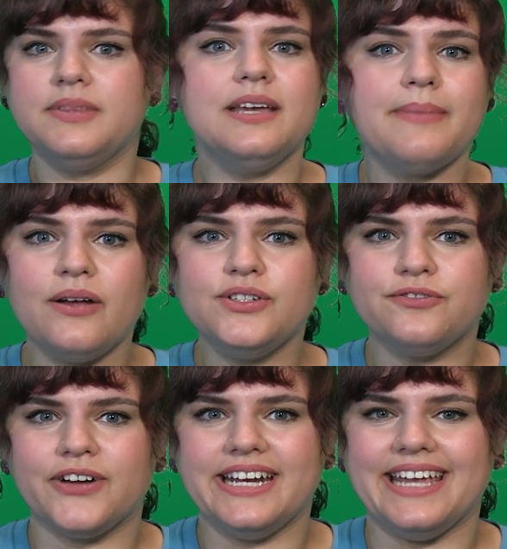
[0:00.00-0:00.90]
the amount
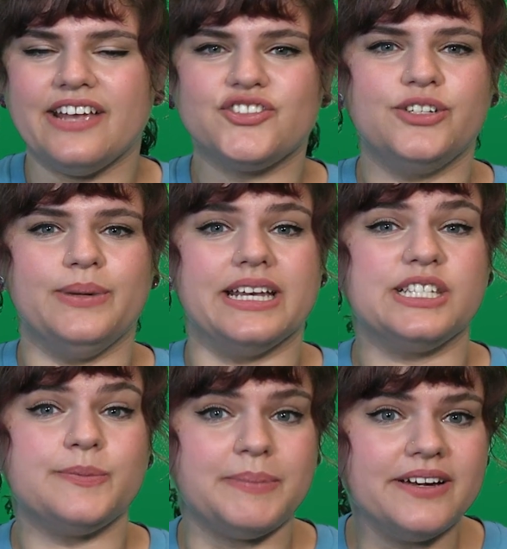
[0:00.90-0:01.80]
of radiation we
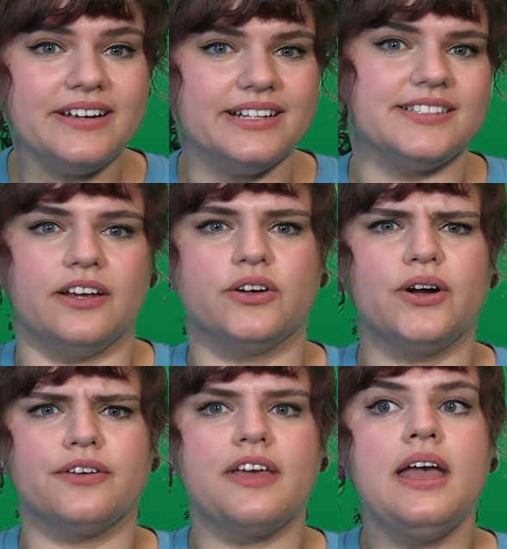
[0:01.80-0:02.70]
experience on
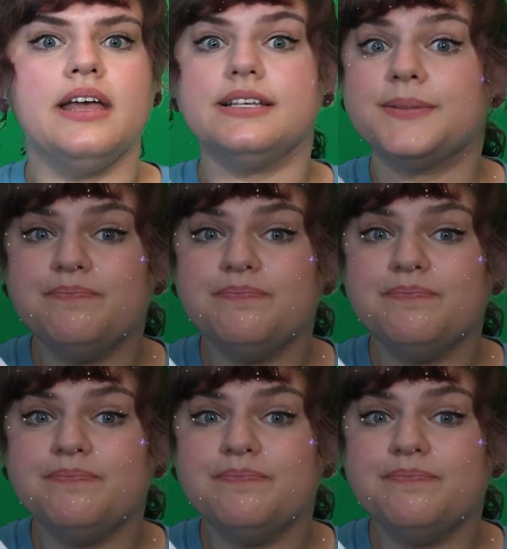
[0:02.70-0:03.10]
Earth is